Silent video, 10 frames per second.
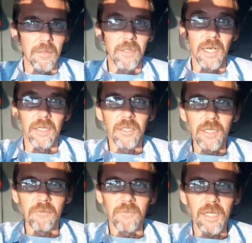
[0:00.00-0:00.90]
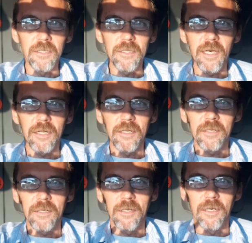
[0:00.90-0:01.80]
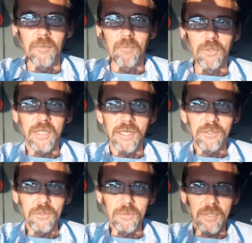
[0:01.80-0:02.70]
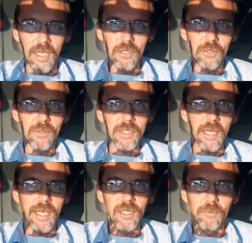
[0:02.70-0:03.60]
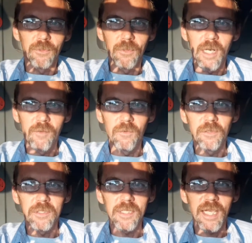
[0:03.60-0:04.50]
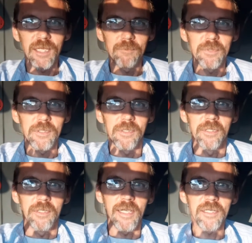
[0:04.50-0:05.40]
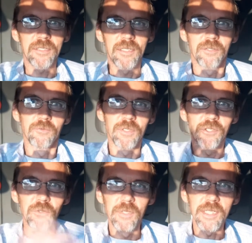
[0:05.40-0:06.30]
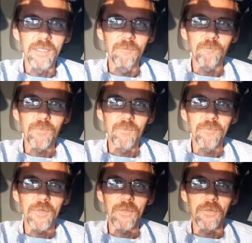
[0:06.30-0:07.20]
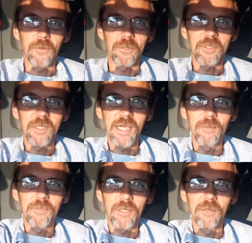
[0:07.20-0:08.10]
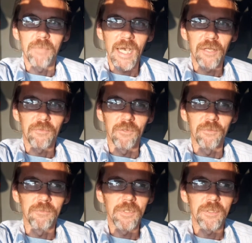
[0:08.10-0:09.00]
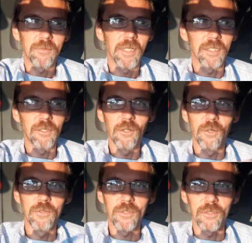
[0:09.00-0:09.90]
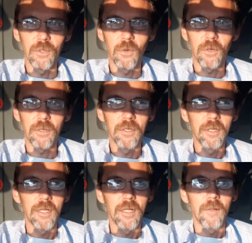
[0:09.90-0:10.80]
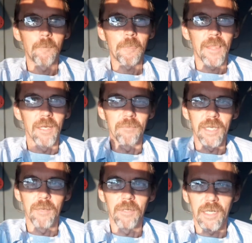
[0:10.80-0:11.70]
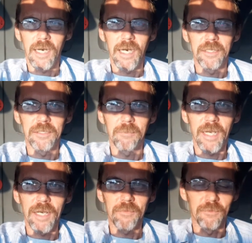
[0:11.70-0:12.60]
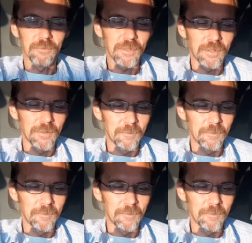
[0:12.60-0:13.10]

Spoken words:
that in the event that a potential dangerous animal ever escapes, guests can retreat or escape to the bathrooms and close the door and be able to hide in the bathrooms